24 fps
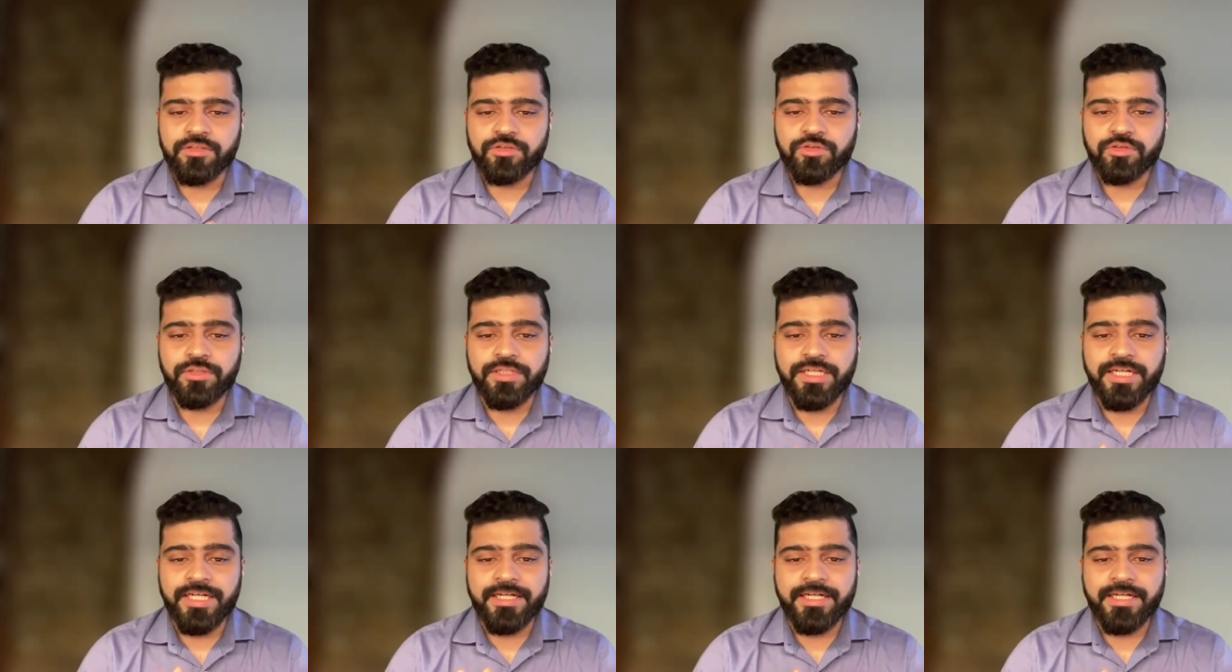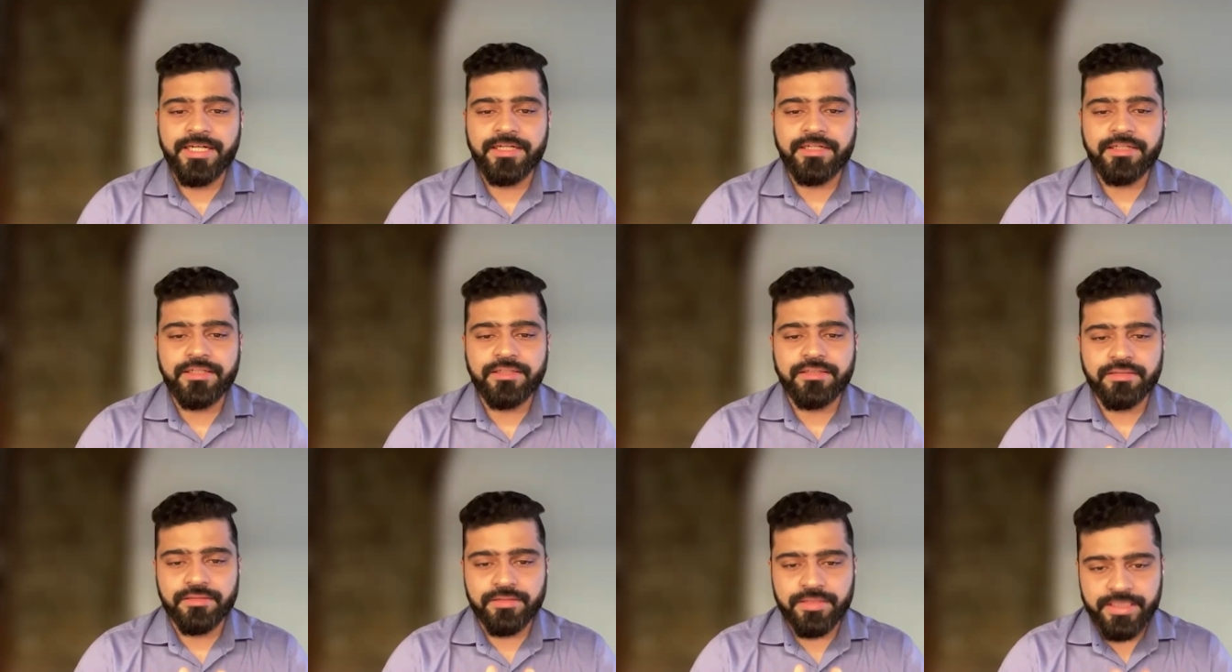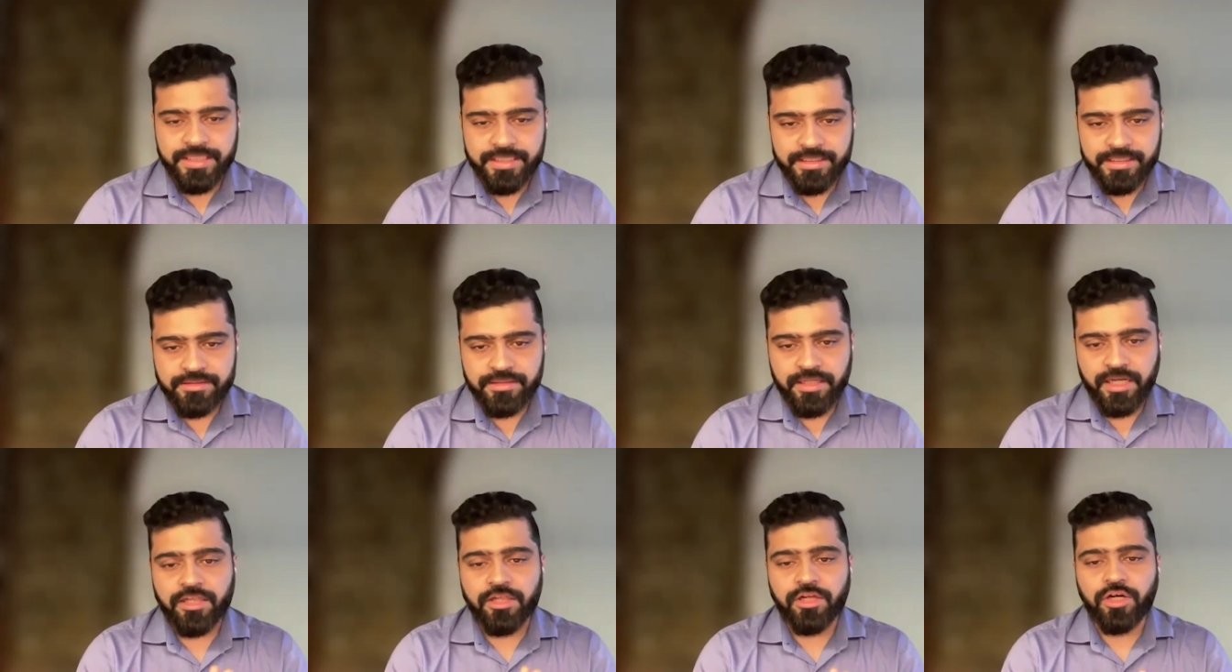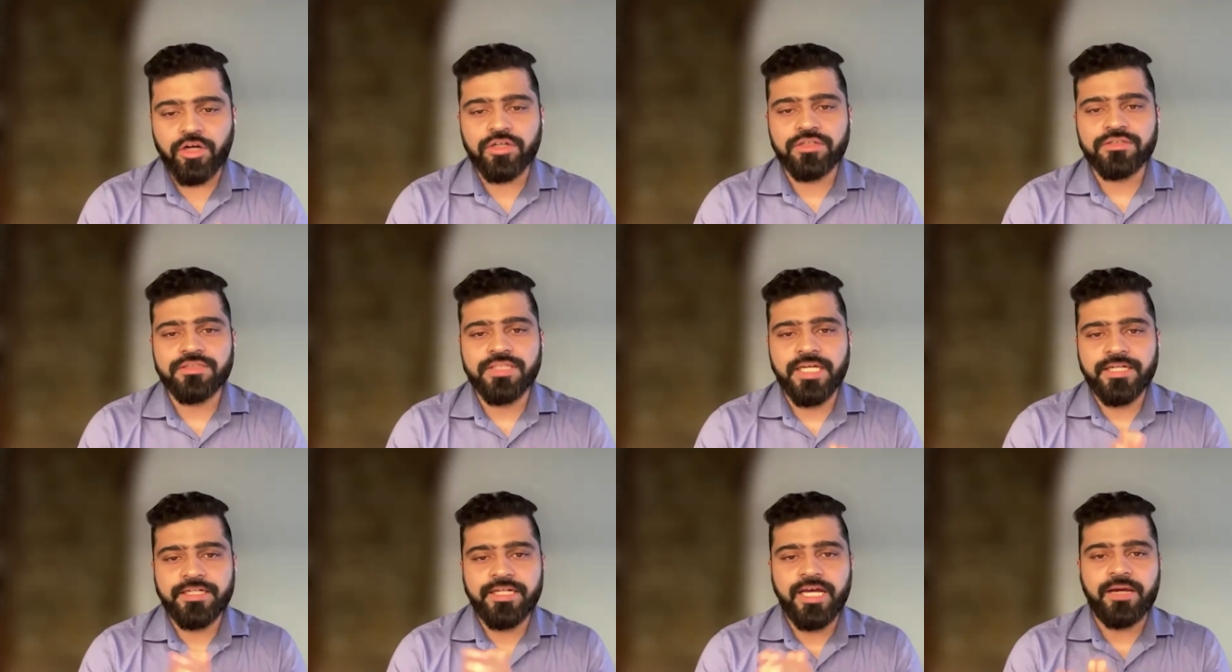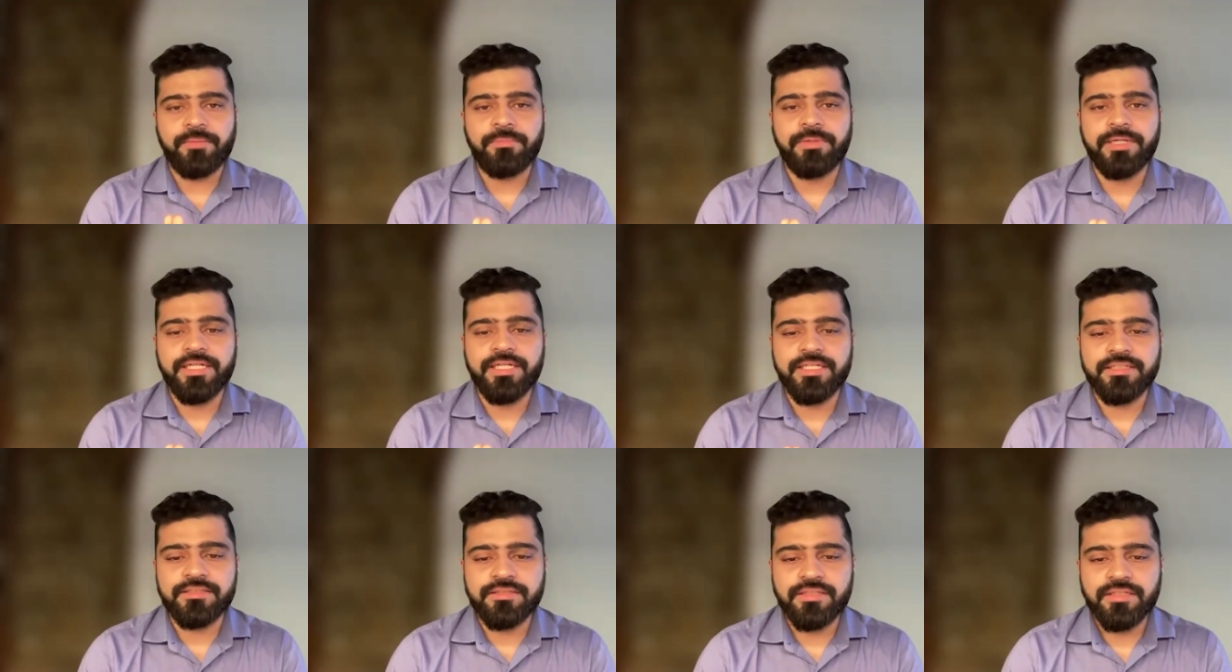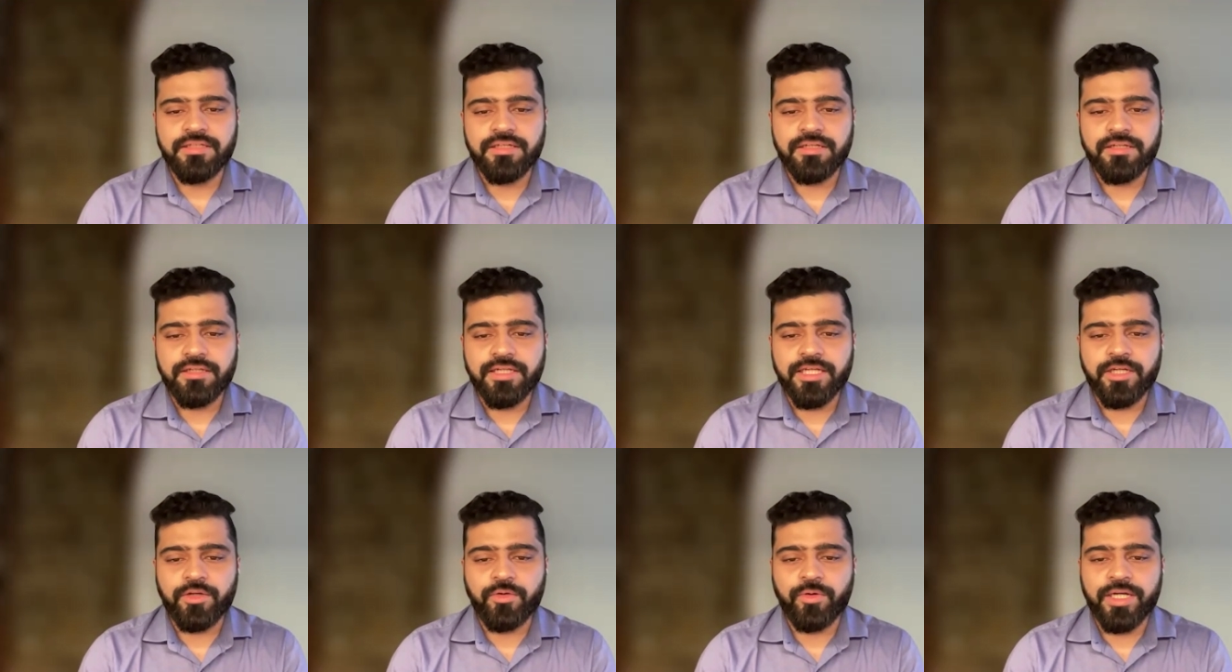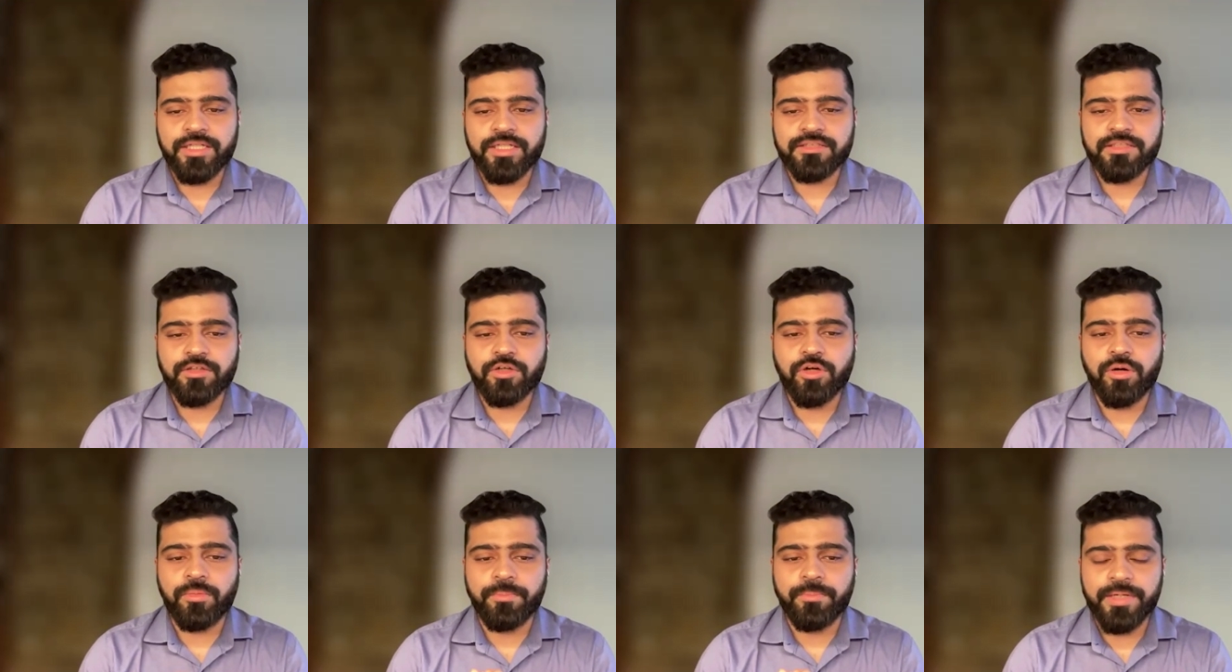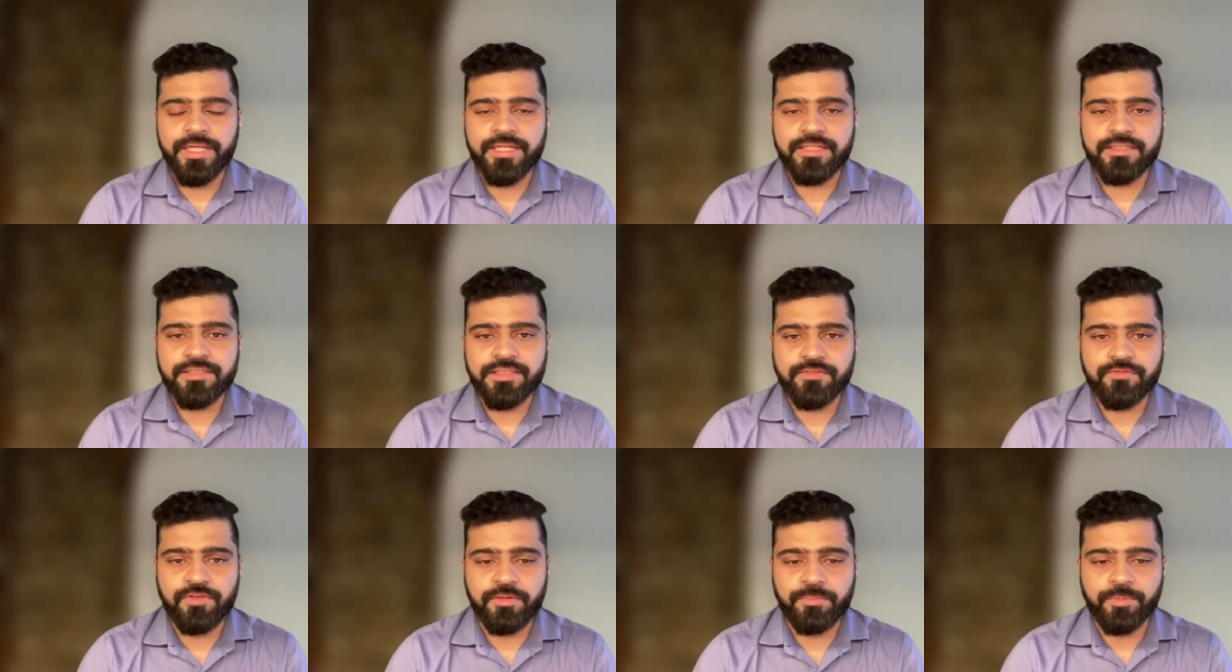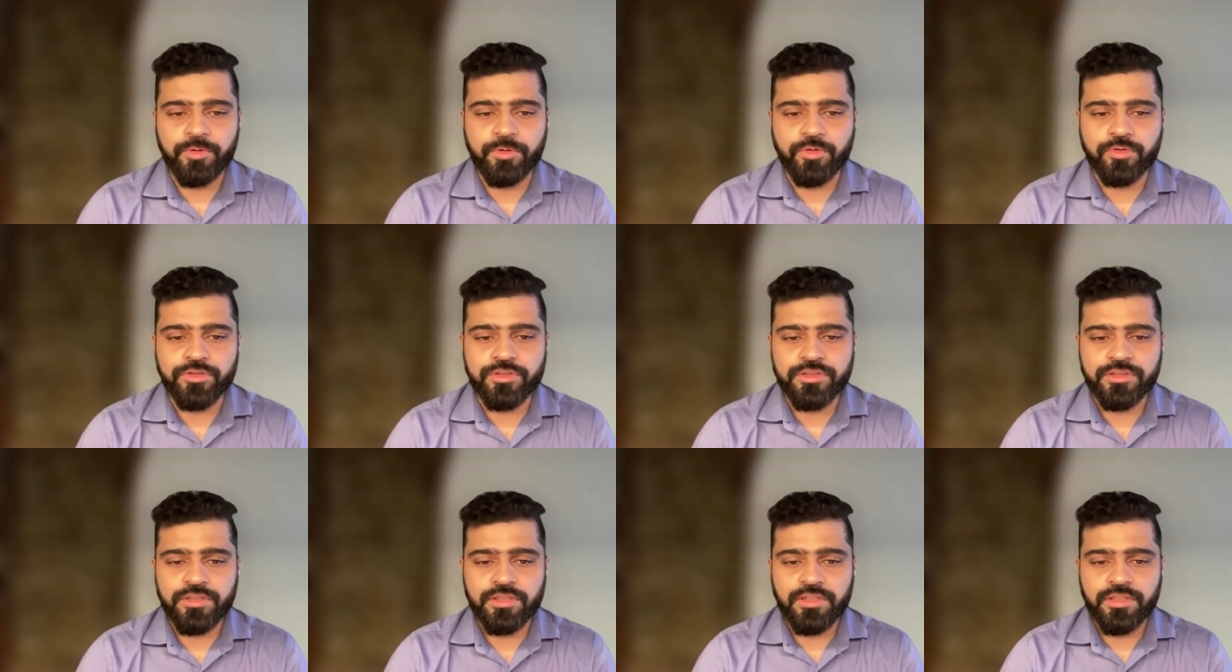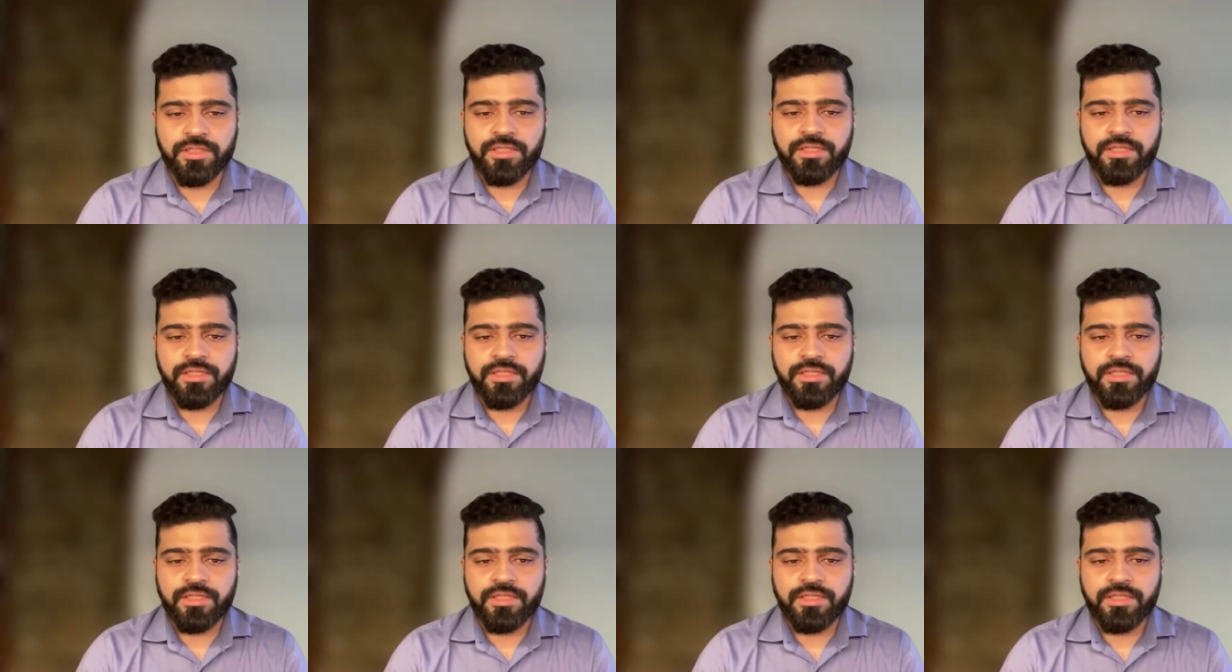So treating these alongside diabetes requires a comprehensive approach.